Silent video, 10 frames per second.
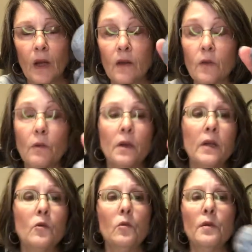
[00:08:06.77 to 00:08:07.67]
And the really
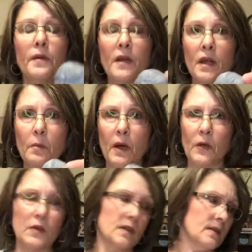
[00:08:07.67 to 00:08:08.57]
cool thing
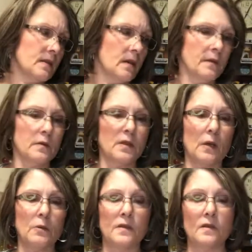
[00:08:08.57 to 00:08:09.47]
about this stuff is
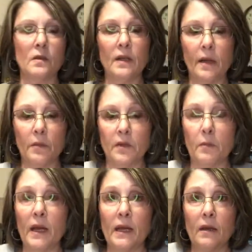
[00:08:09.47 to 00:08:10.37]
I was still able to
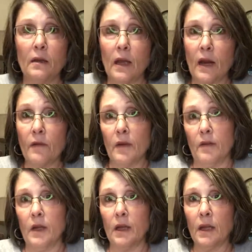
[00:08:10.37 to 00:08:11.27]
bake
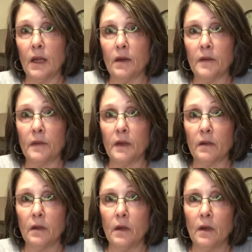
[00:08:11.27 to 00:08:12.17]
everything in the
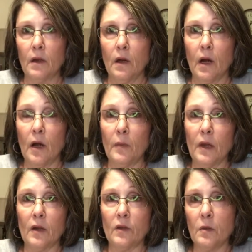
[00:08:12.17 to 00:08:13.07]
oven
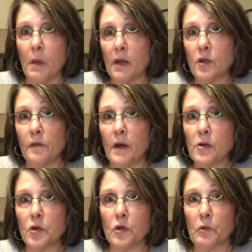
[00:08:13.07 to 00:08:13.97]
at the
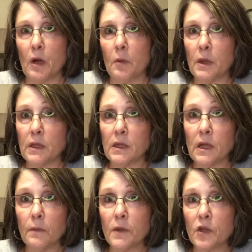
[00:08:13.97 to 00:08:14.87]
manufacturer's recommended
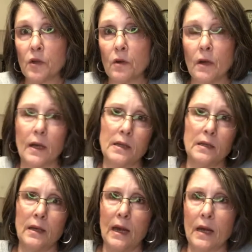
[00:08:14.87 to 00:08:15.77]
temperature, and I
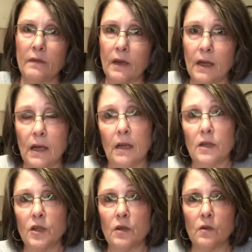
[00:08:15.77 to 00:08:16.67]
didn't have any
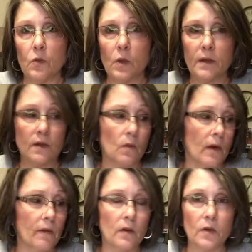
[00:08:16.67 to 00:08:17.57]
issues
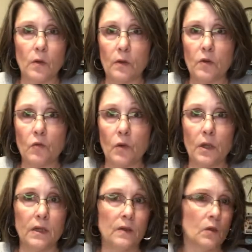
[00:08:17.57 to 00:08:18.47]
whatsoever. So I was
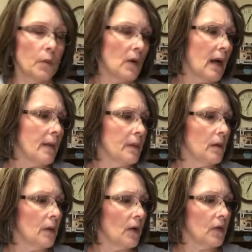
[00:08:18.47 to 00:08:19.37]
really super happy
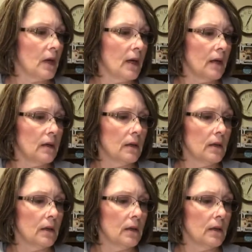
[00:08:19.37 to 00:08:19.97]
about that.